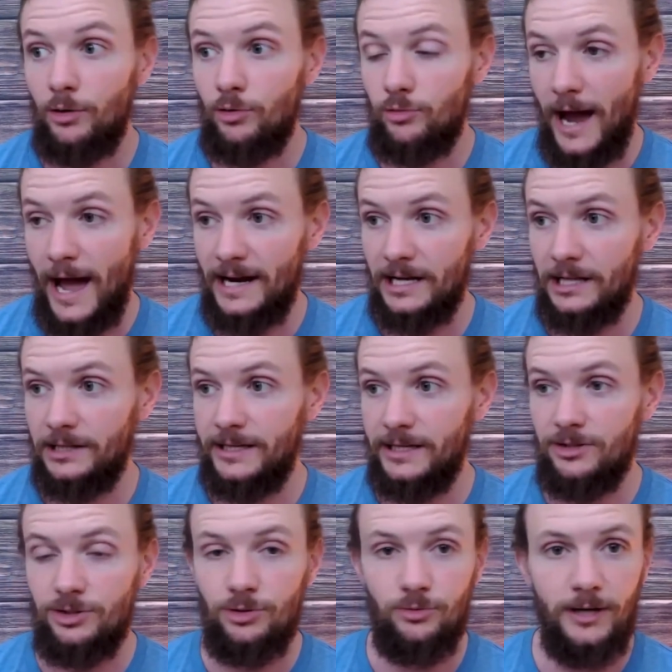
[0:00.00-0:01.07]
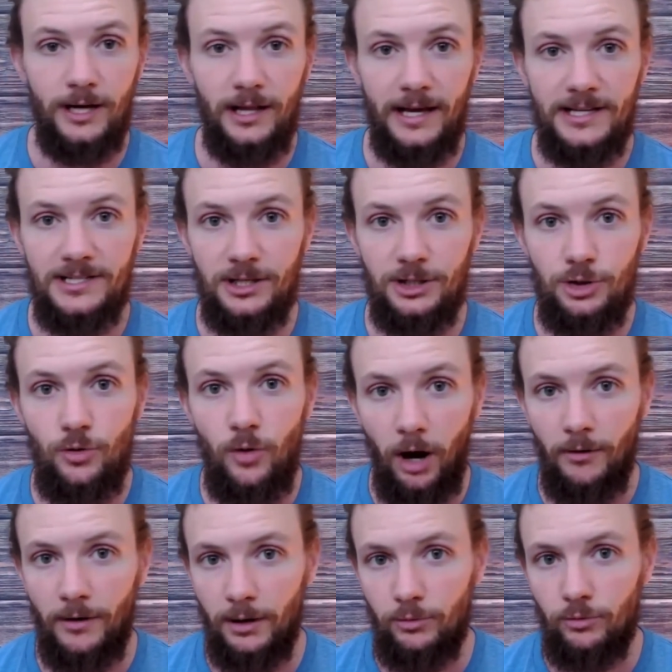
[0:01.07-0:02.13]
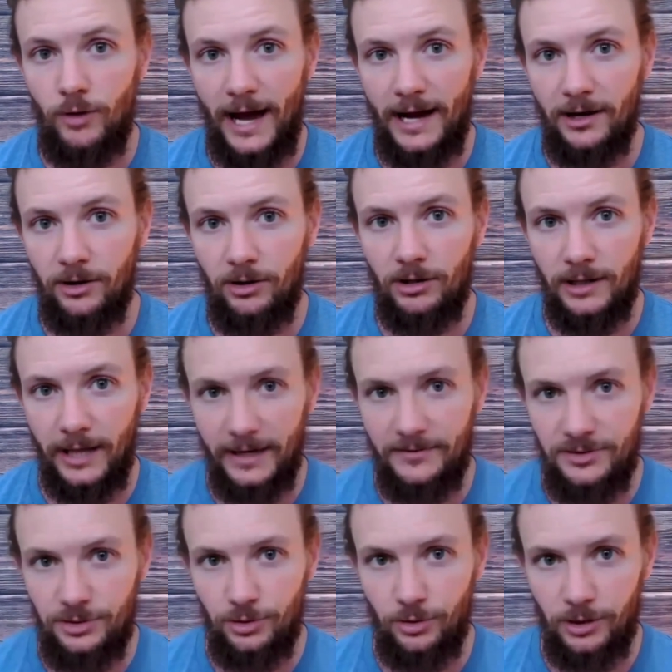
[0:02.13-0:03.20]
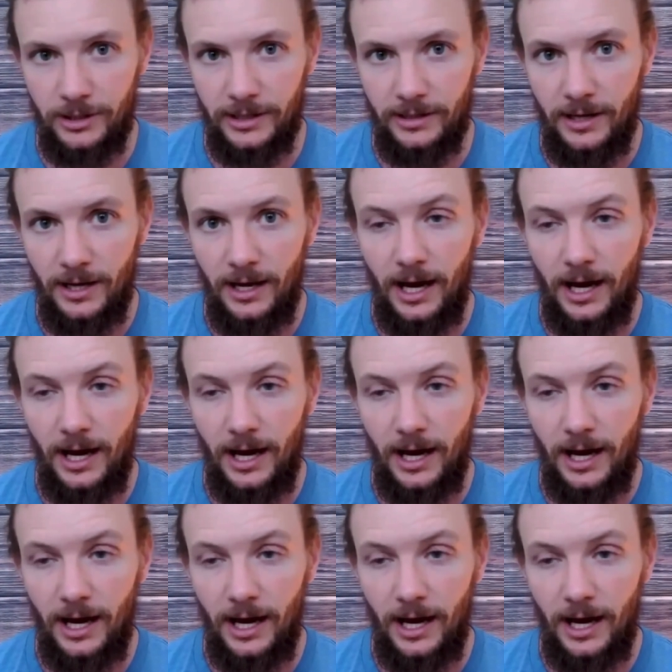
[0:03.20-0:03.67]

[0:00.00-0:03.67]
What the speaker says: radically and to realize that you are a radical life story,